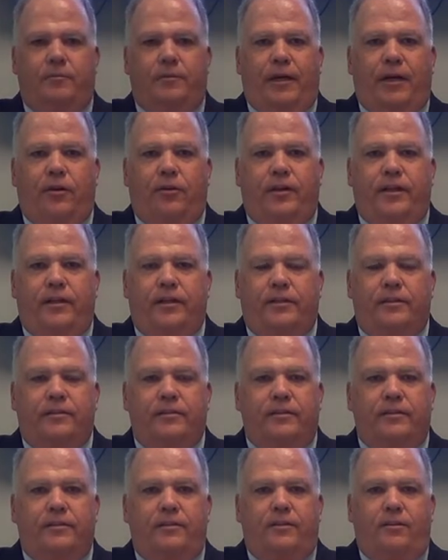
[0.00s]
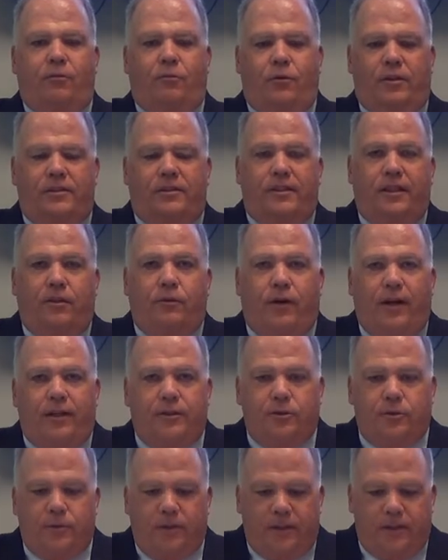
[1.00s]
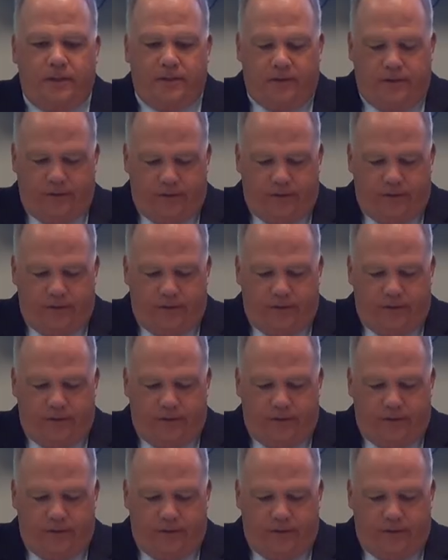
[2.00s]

area once they graduate.